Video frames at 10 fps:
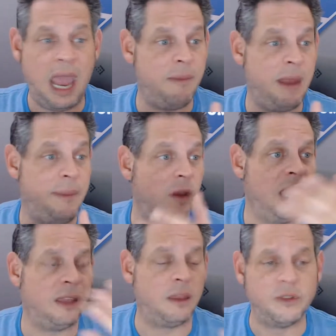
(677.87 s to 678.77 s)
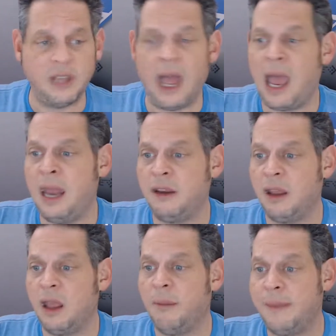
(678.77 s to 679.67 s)
And maybe you can get them
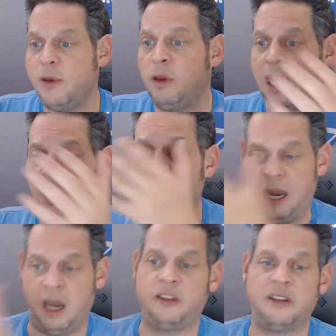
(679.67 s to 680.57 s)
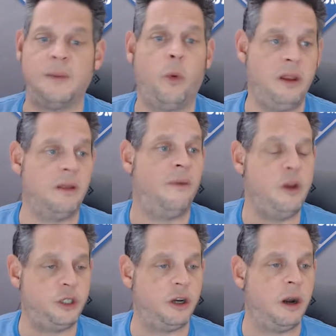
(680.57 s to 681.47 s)
signed. Maybe you can get it graded at some point in the
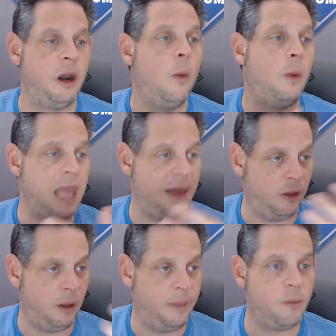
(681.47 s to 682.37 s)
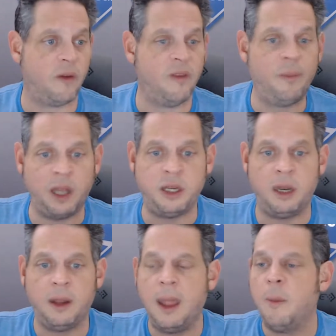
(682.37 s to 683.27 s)
future when you have a little bit more of a budget.